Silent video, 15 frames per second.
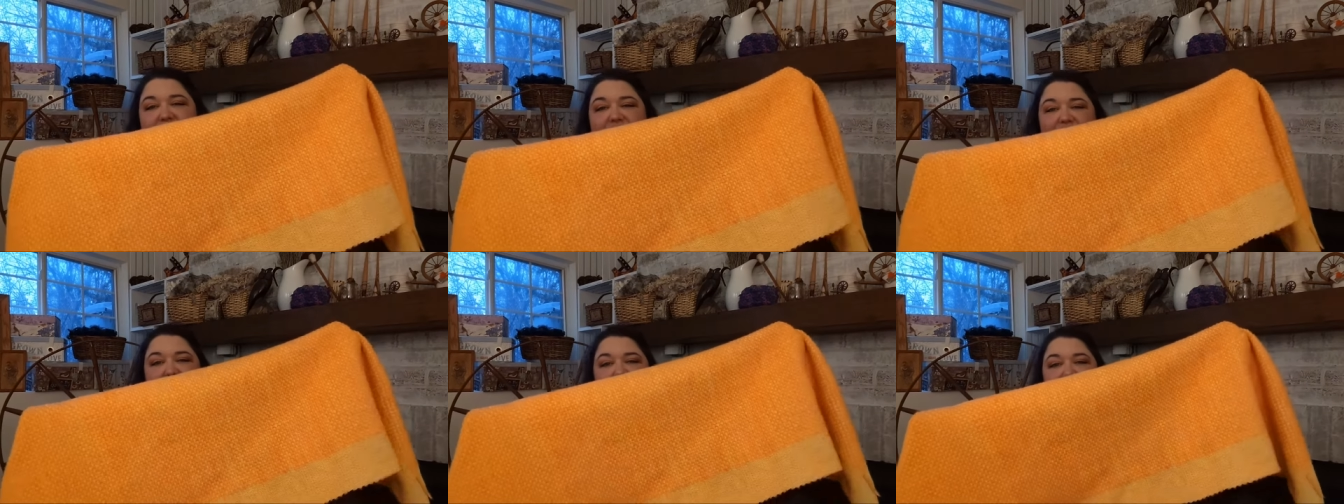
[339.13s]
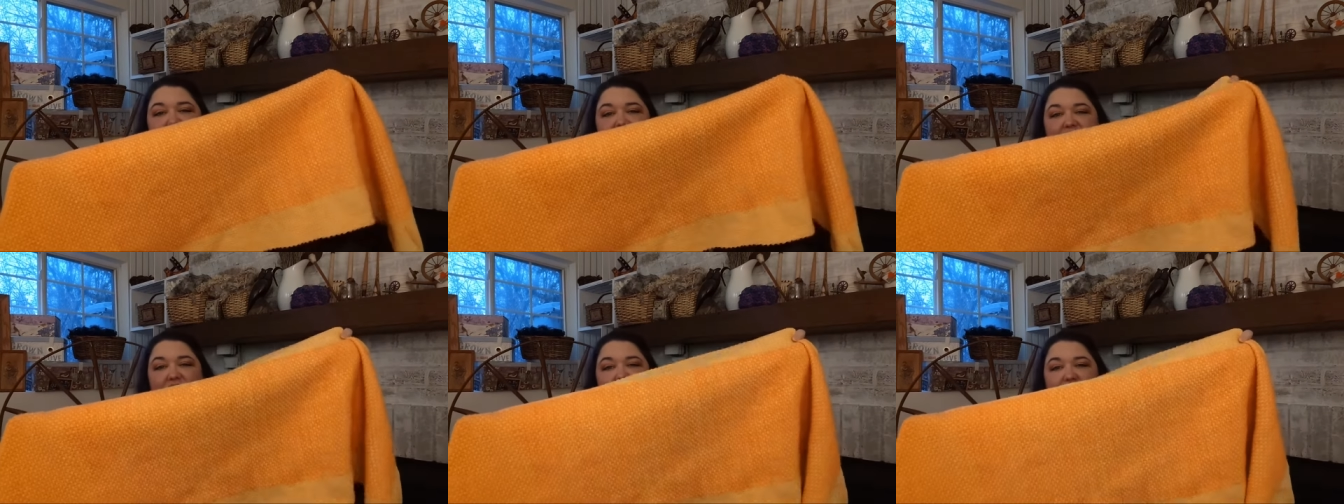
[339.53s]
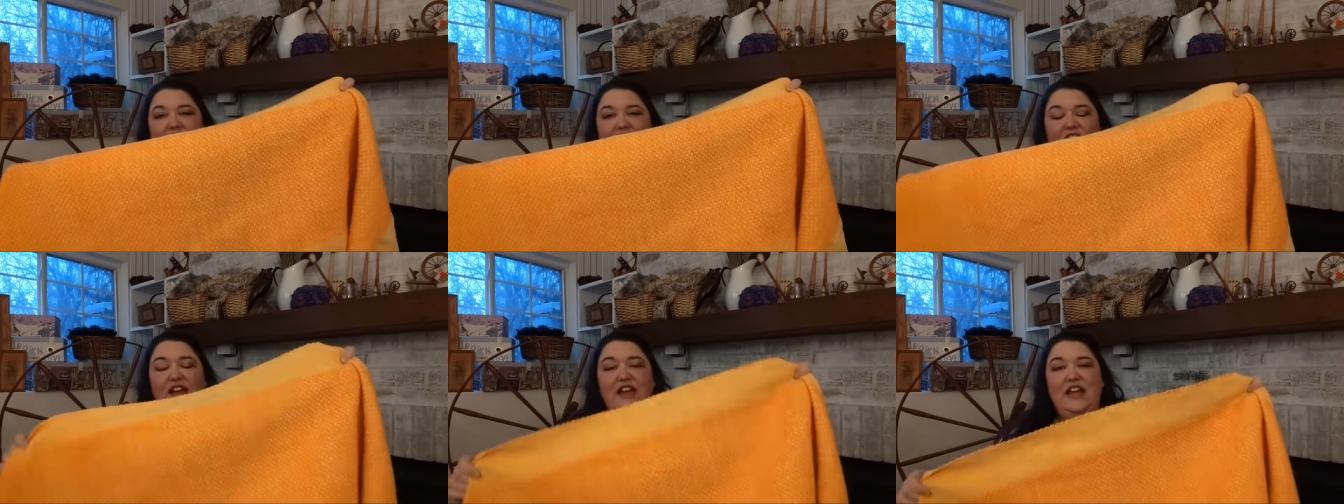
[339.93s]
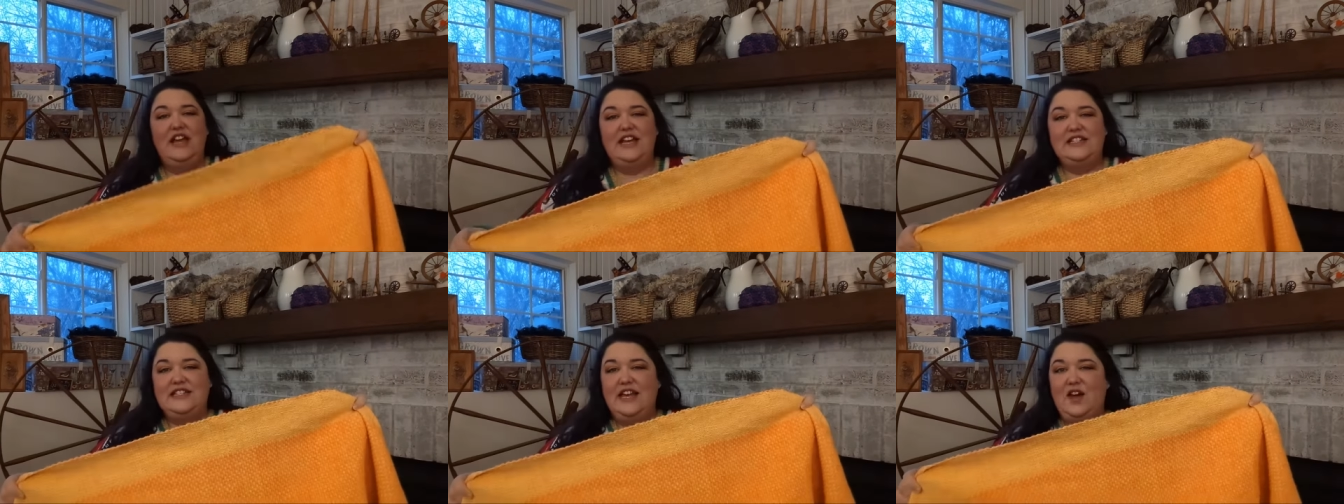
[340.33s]
is like a,
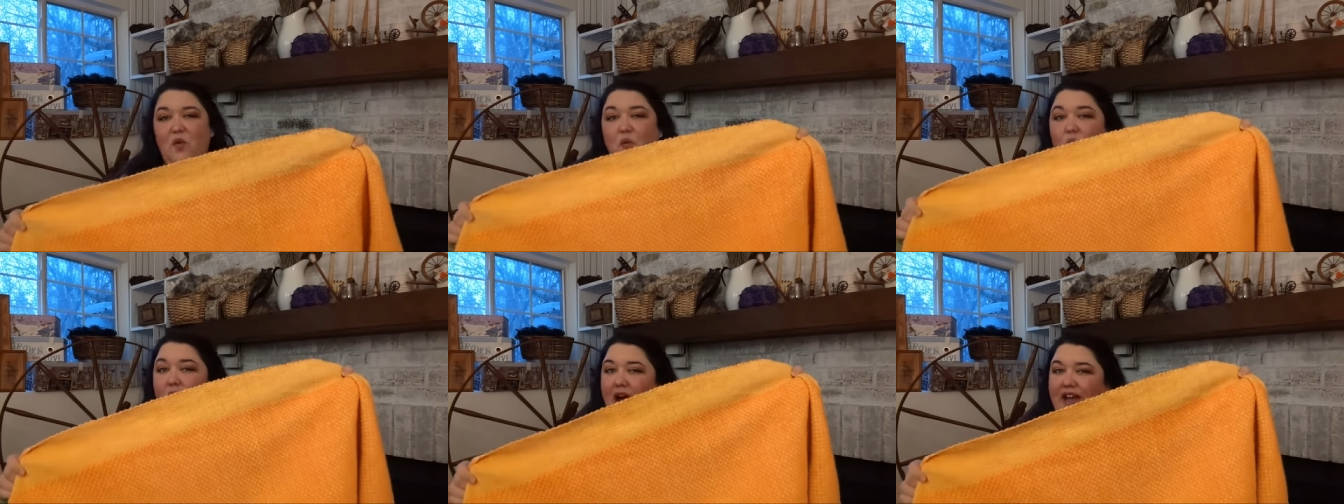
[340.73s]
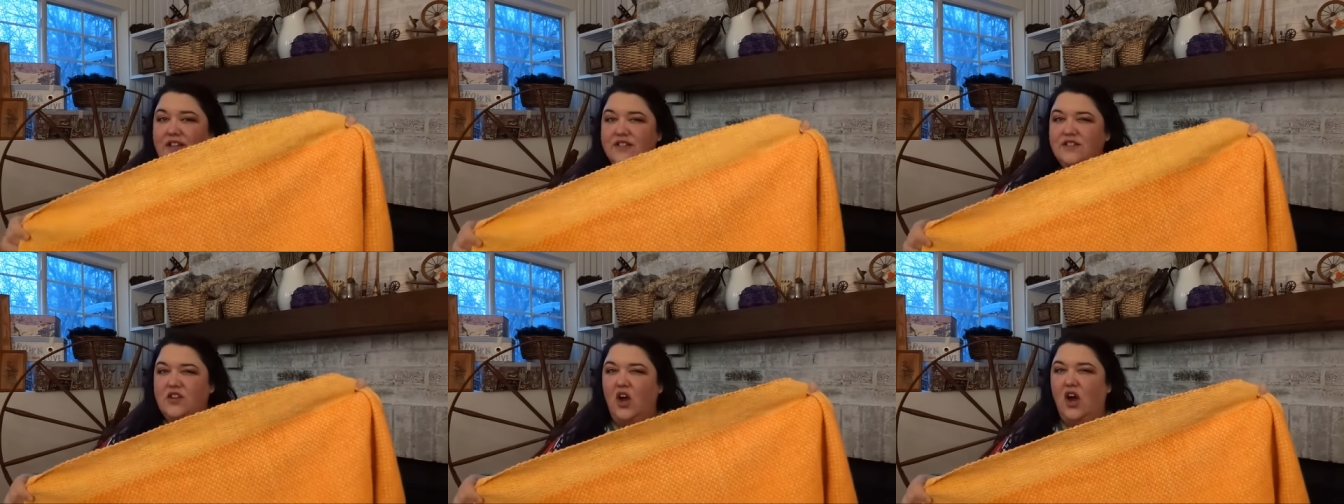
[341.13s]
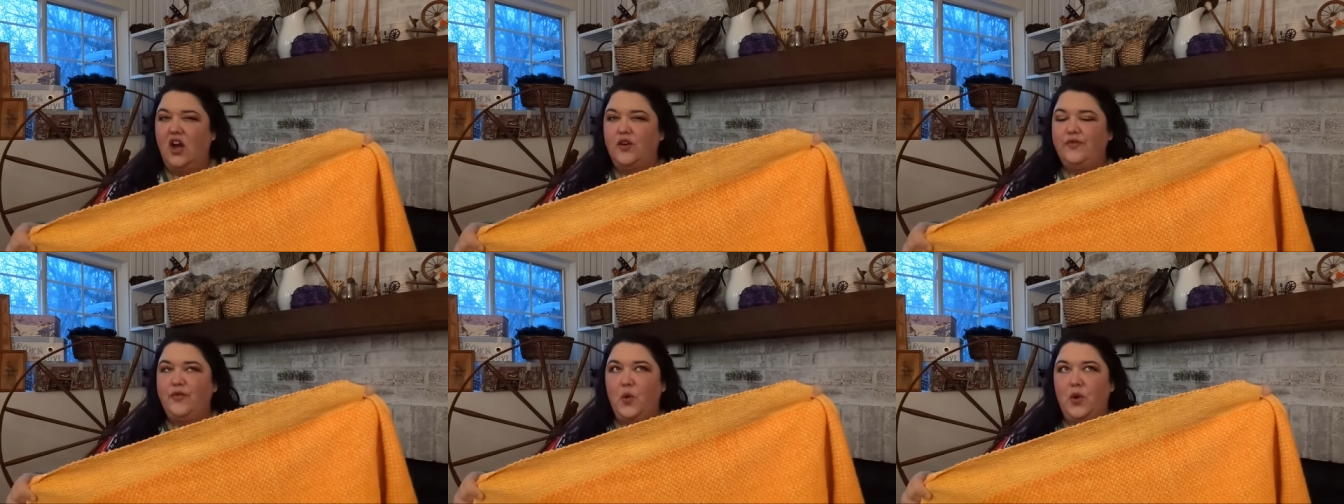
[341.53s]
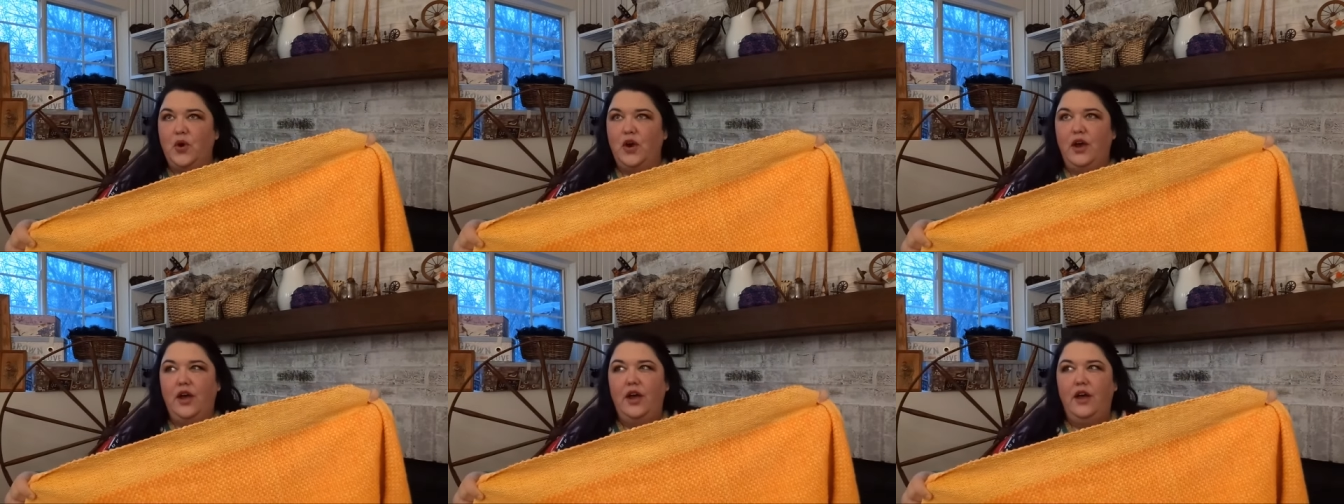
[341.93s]
it's like a wide scarf or
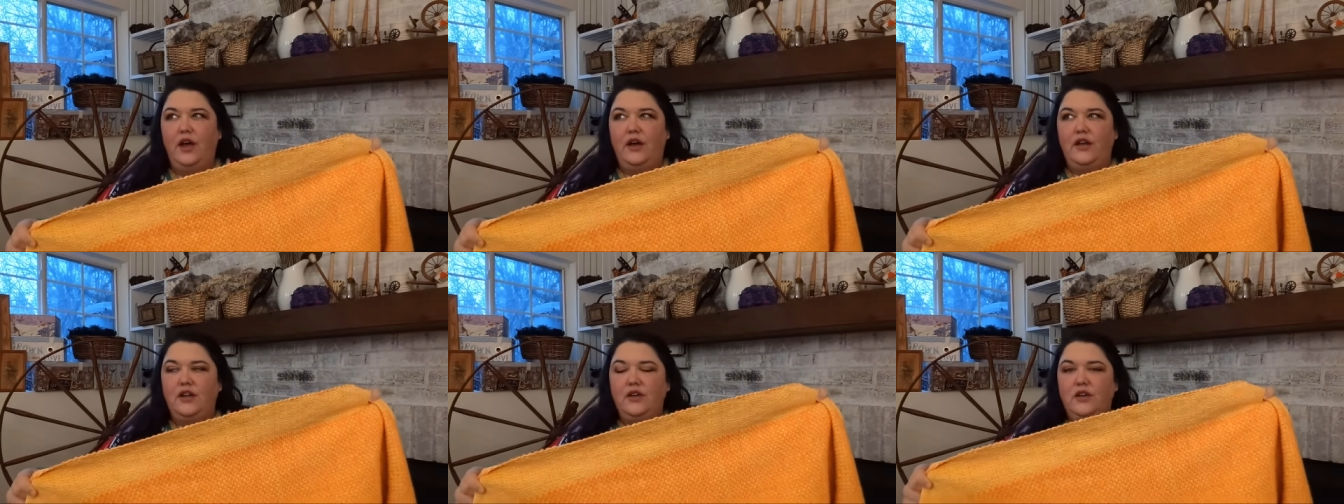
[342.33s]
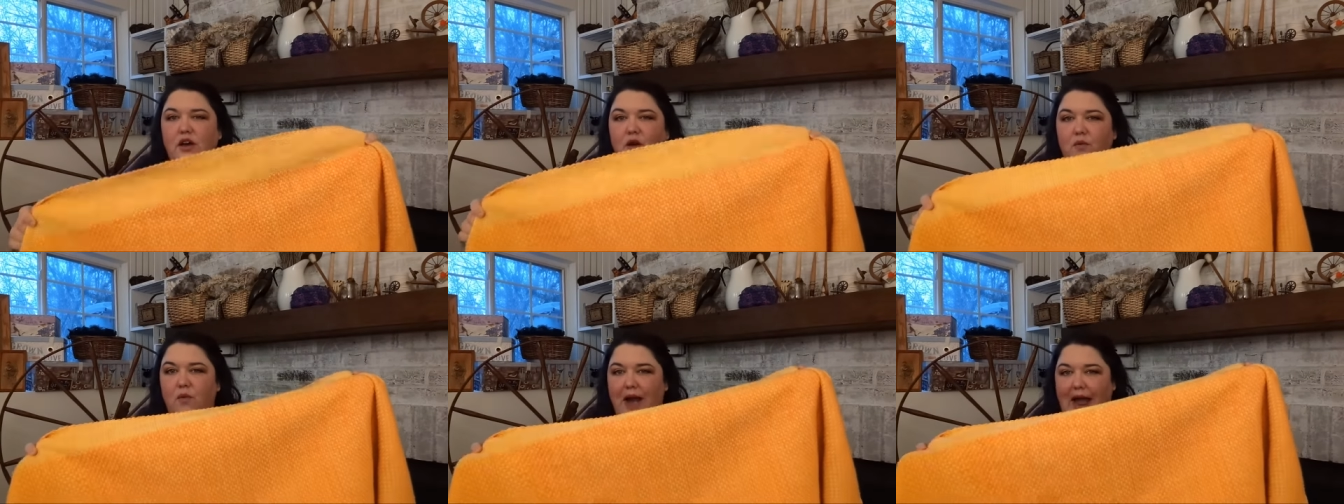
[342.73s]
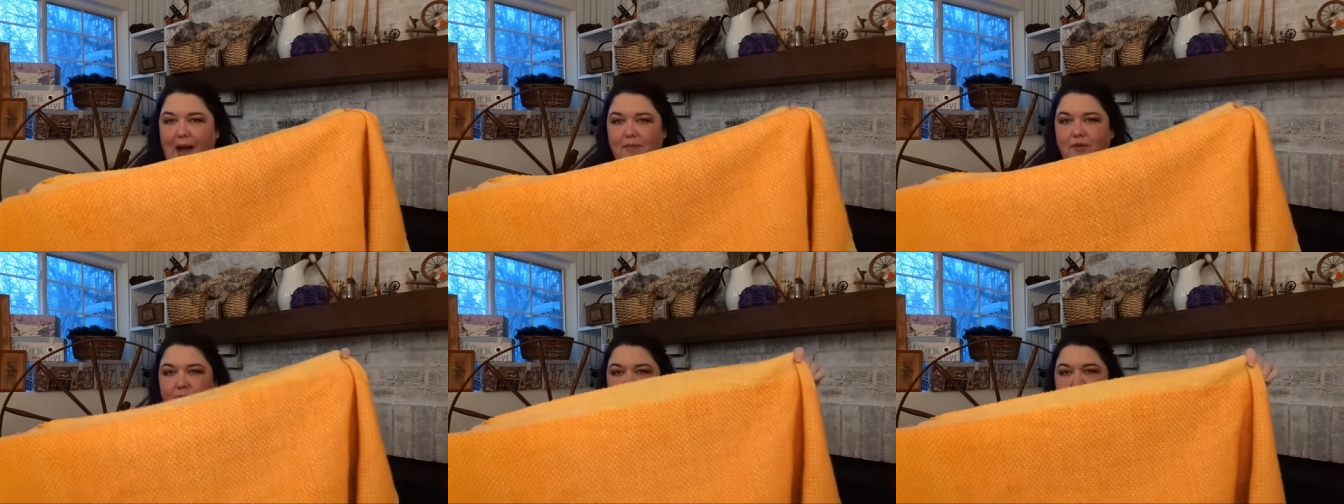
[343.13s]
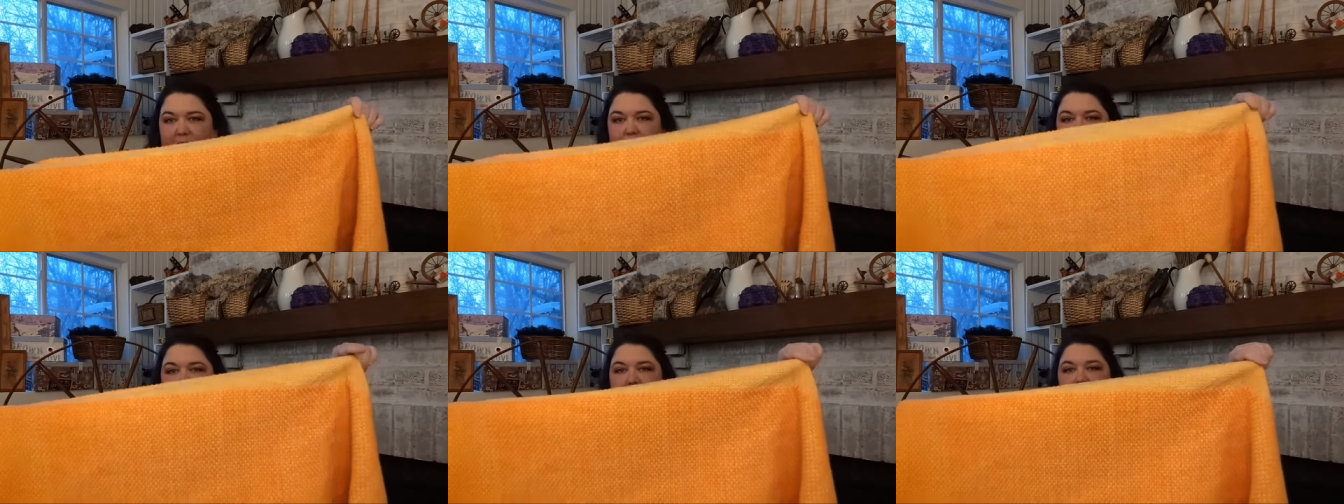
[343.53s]
a, a wrap
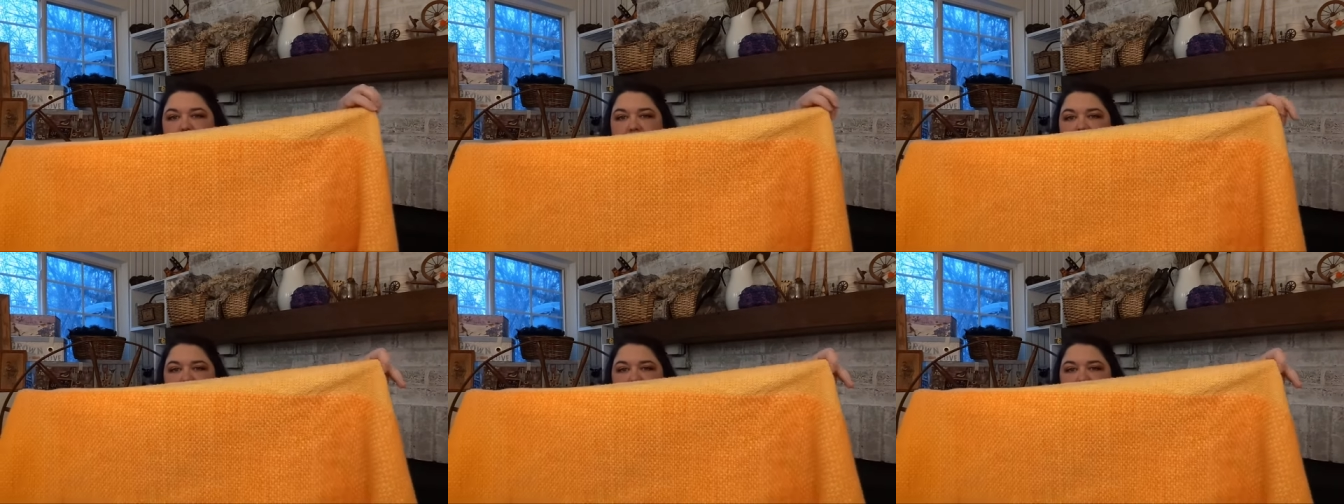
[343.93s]
maybe.